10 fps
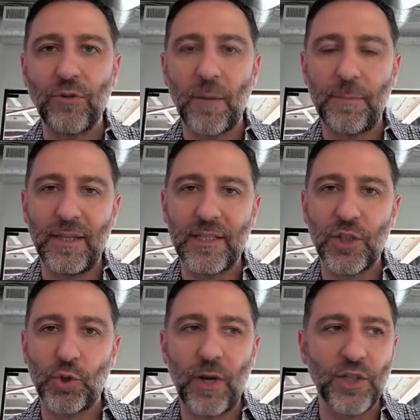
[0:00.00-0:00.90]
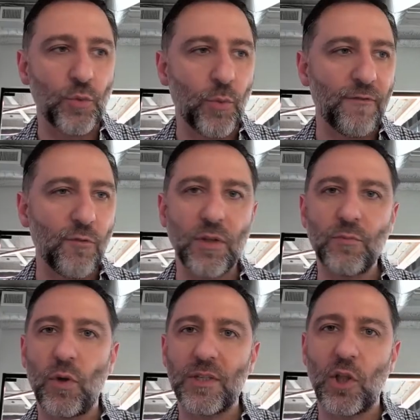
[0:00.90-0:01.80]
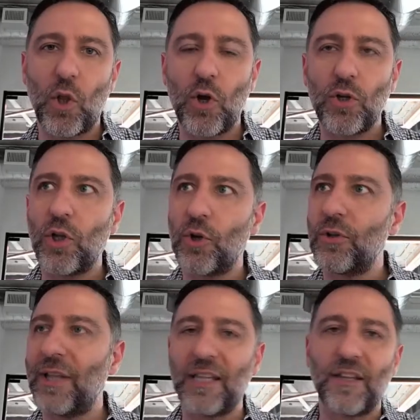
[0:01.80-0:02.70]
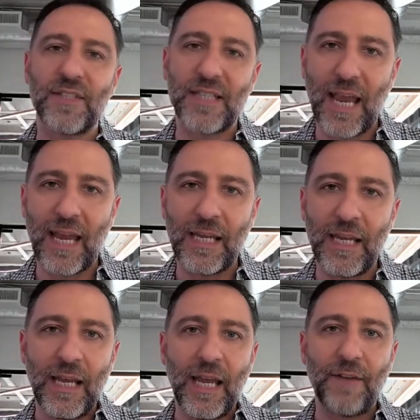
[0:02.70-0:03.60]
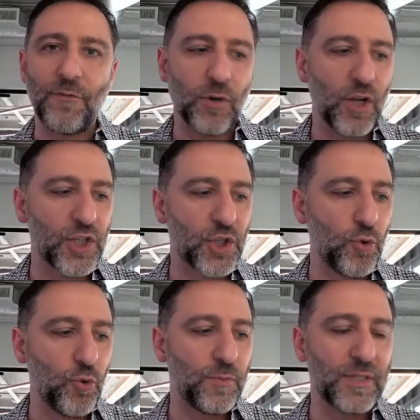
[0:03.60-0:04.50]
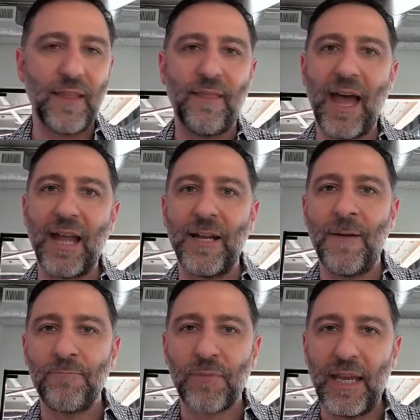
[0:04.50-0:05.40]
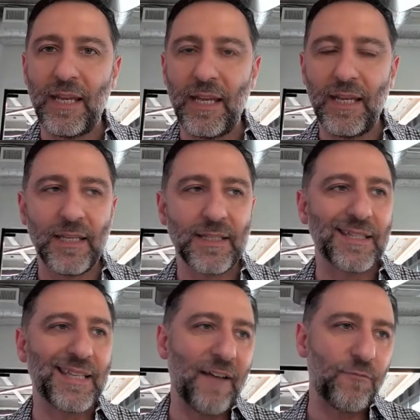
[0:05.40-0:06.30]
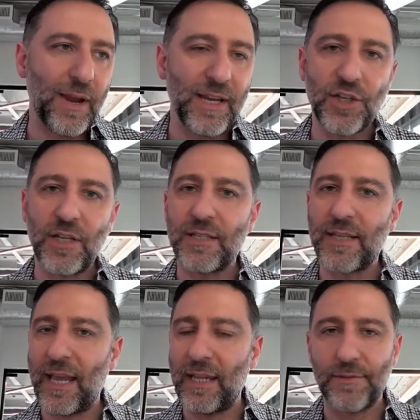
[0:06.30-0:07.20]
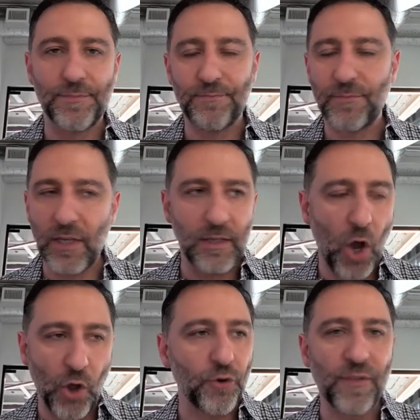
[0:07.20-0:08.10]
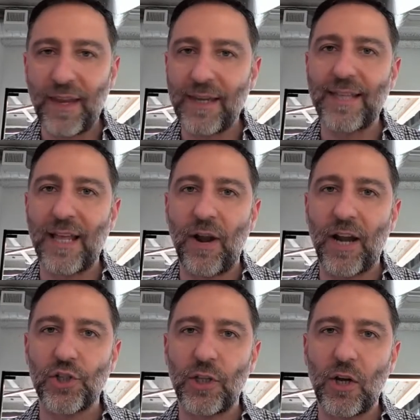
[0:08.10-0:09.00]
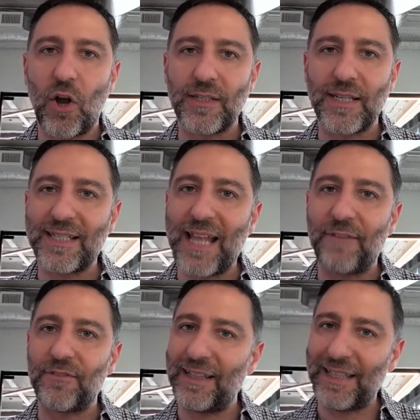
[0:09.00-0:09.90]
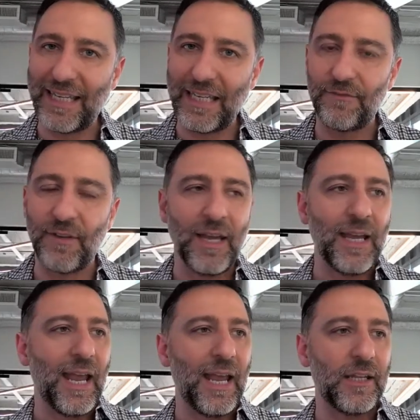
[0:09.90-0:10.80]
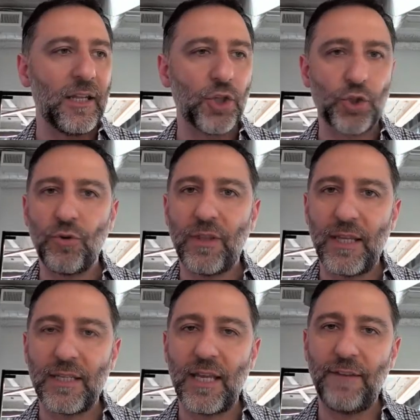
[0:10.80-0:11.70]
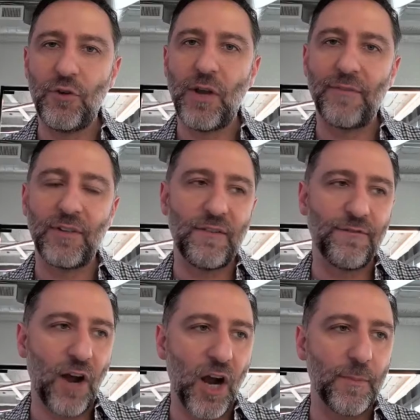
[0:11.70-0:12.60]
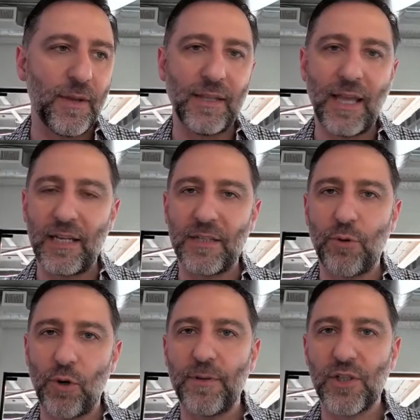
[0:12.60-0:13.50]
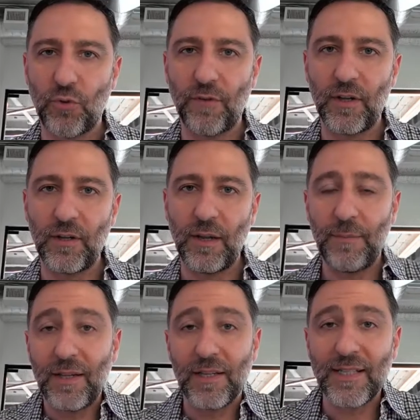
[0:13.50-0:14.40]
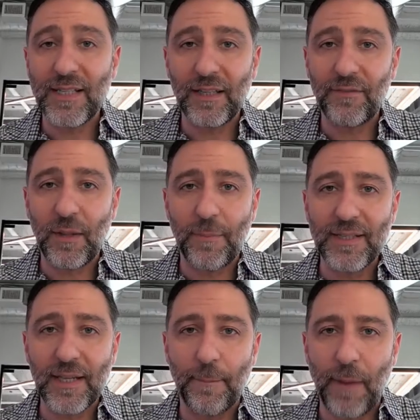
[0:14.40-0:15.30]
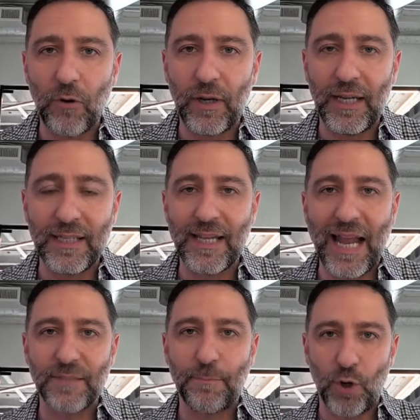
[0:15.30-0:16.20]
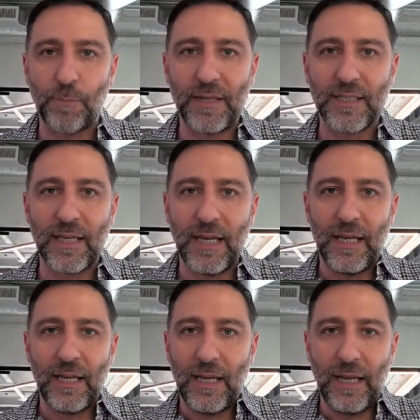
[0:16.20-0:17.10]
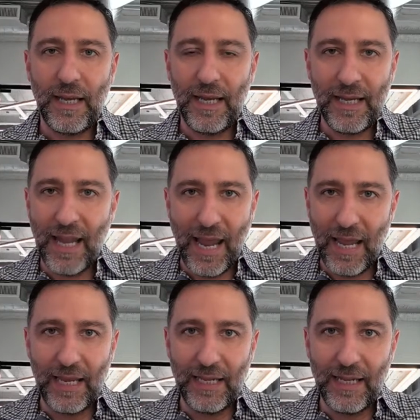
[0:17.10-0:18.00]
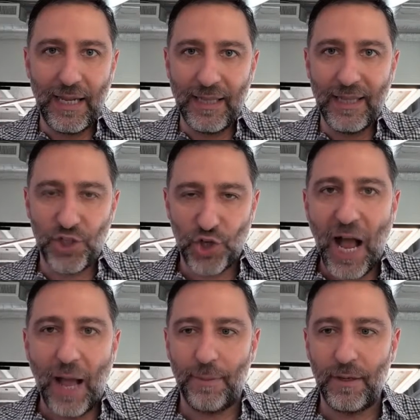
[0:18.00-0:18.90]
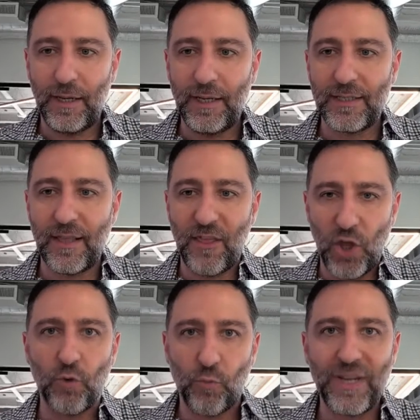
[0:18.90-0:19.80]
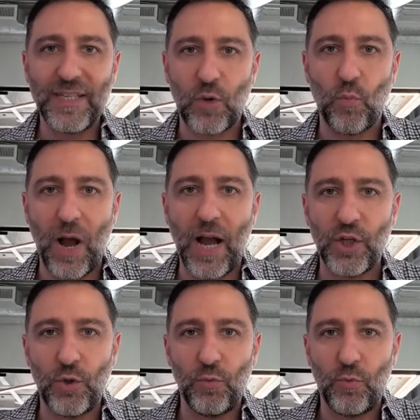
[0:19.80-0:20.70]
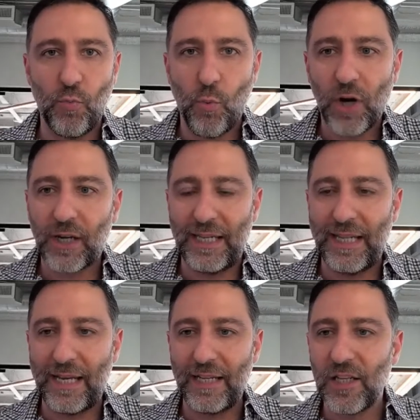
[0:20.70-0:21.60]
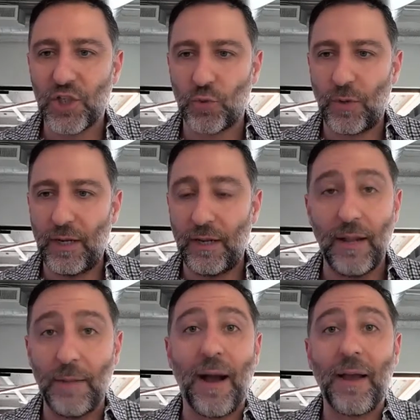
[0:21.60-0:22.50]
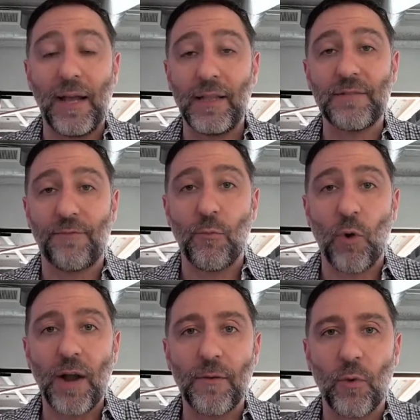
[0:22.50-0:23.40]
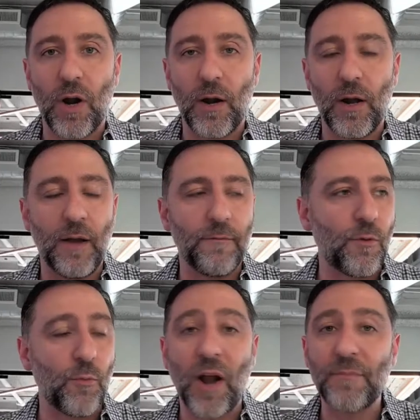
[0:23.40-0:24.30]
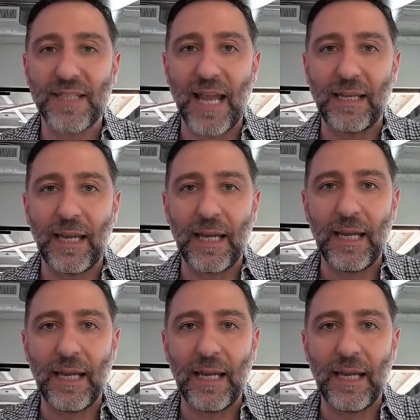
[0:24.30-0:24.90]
up in this situation where everyone wants longer length of stay. Everyone assumes that it is staff wages and other things that are actually causing staff to leave. And the truth is, if you have an environment that is purpose-driven, I mean, assisted living, the best thing about it is it has purpose in the job. It is the reason why you work in that industry. In my, at least from where I'm standing,